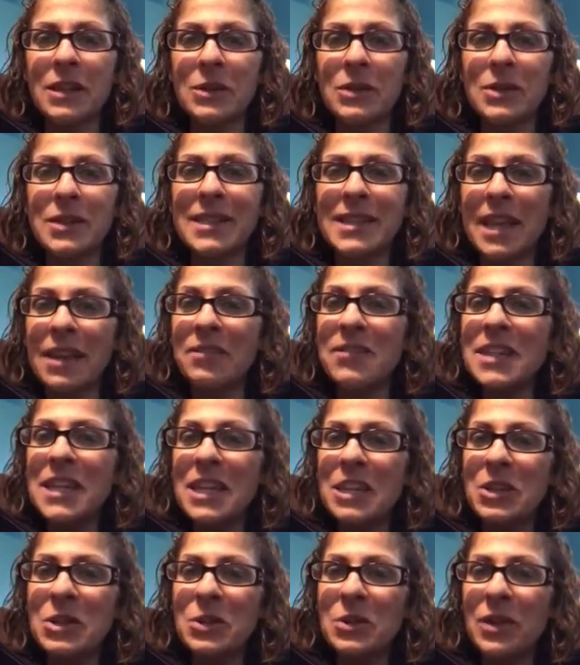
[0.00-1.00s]
a little
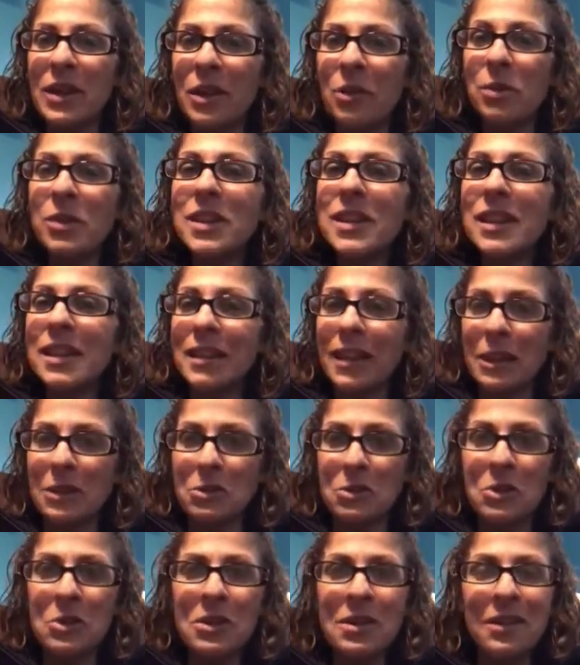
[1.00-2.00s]
safety issue there with the
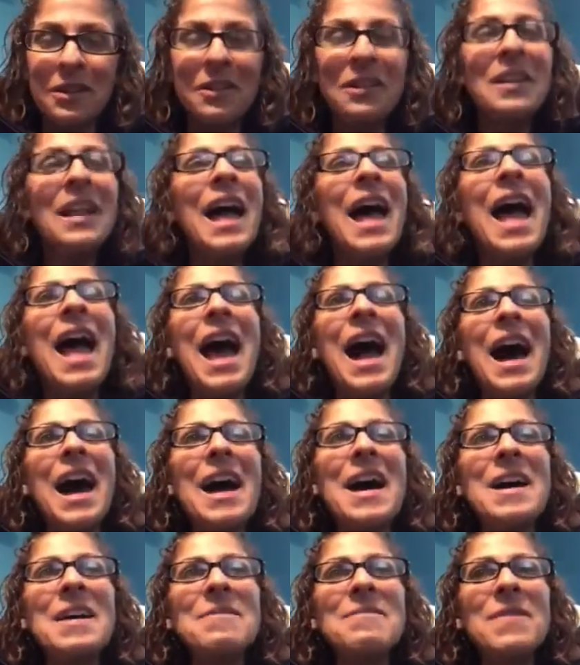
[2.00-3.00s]
electrical.
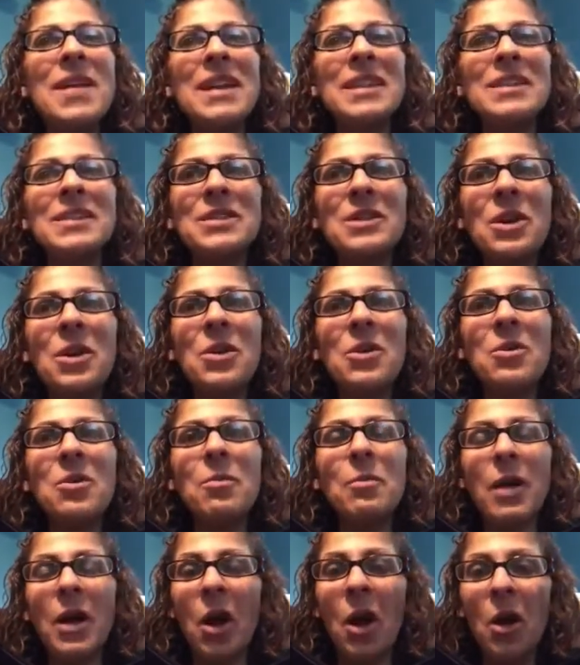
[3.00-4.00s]
And
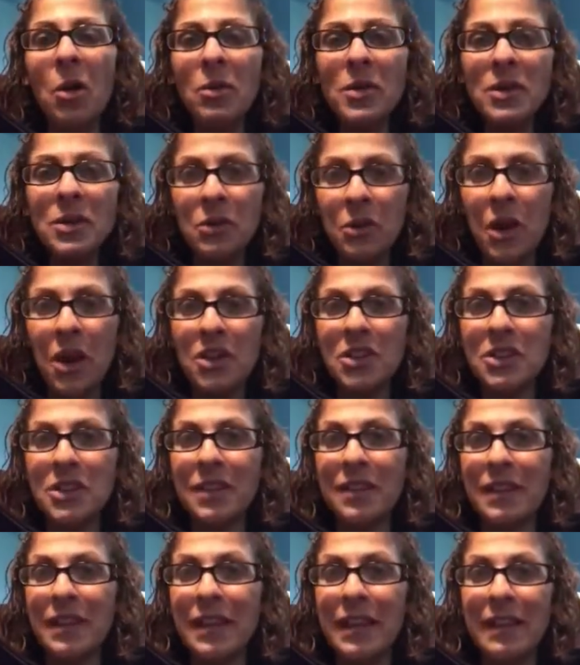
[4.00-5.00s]
so my heart was crushed
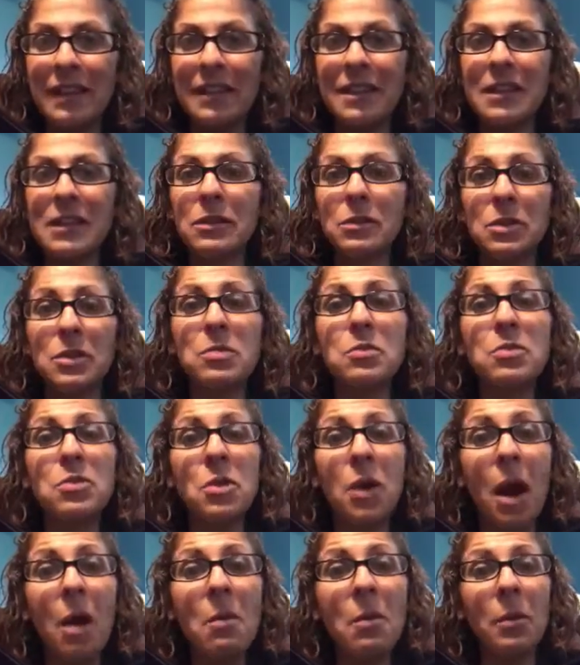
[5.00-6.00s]
and thinking that this was
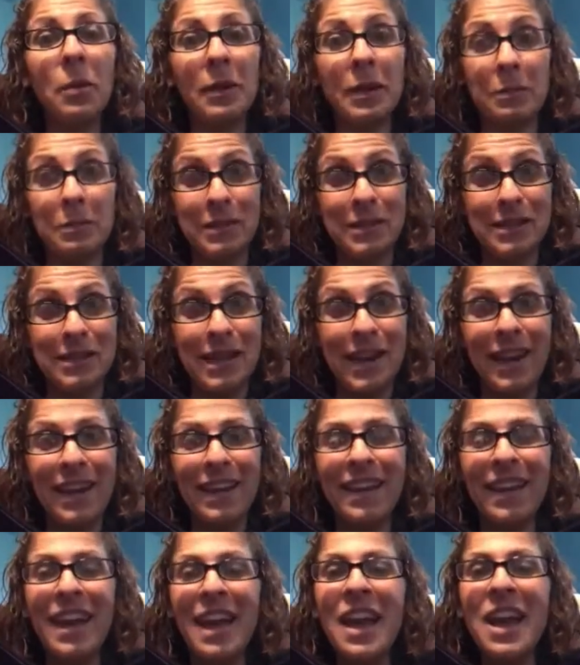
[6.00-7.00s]
probably a
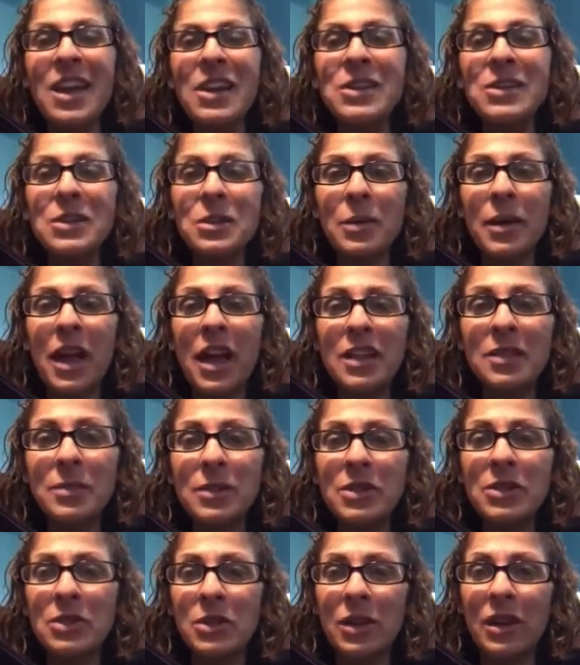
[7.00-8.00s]
mistake. So my
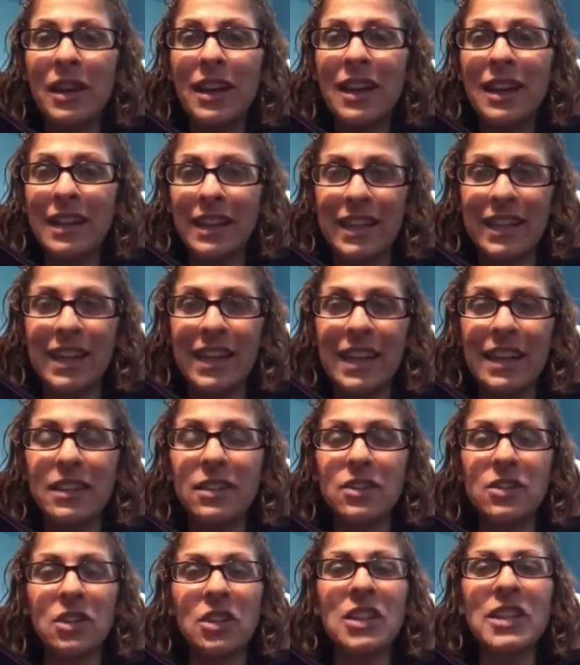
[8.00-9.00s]
husband took Clickety
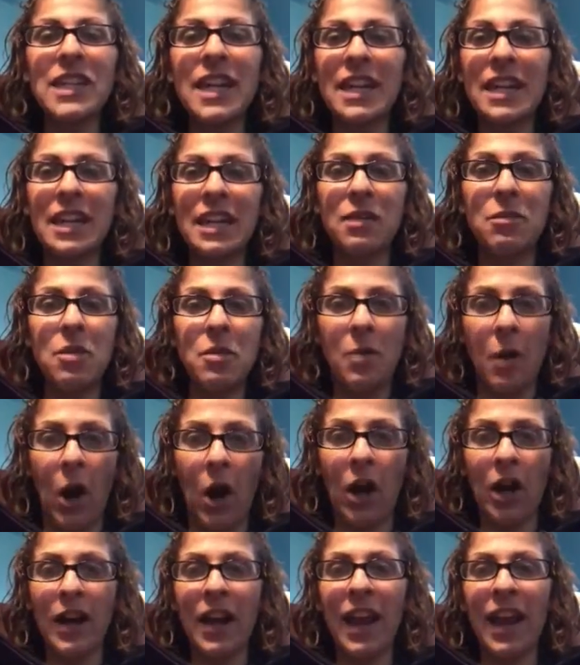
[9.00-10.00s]
and started taking him
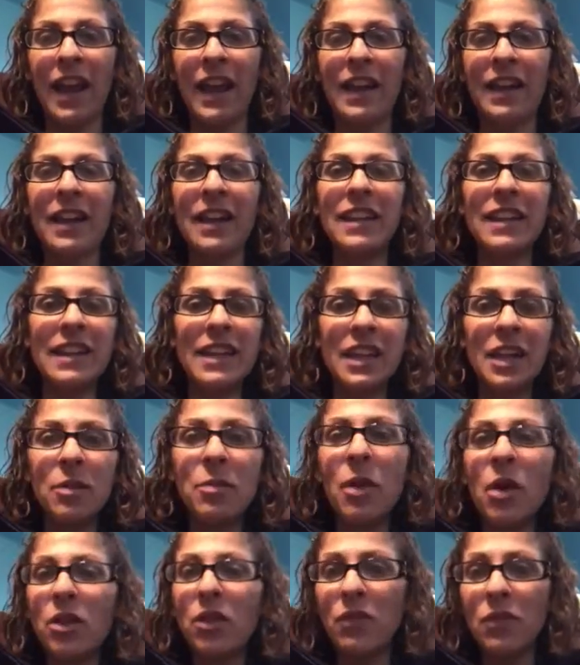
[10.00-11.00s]
apart and cleaning
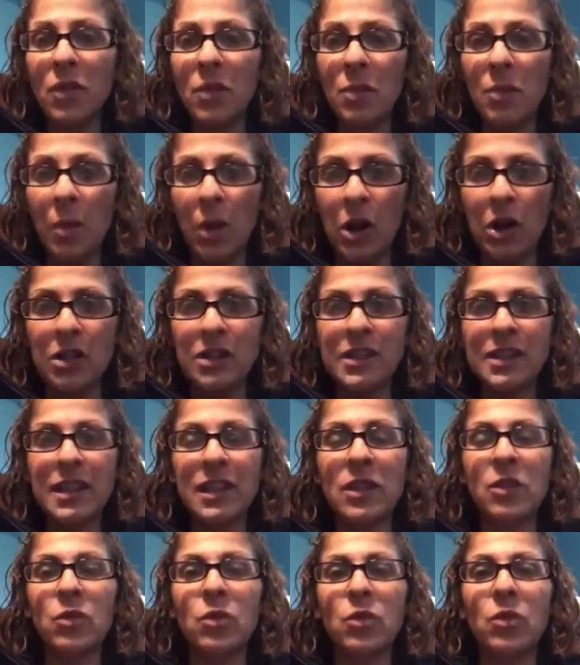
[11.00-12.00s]
up all of the parts
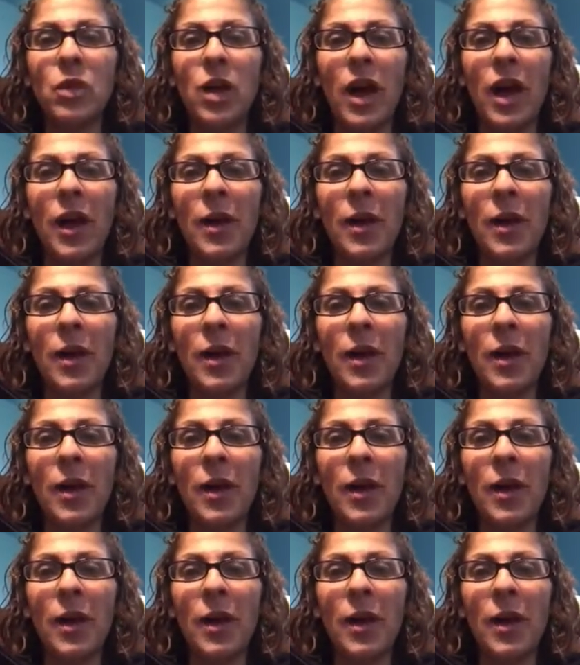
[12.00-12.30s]
and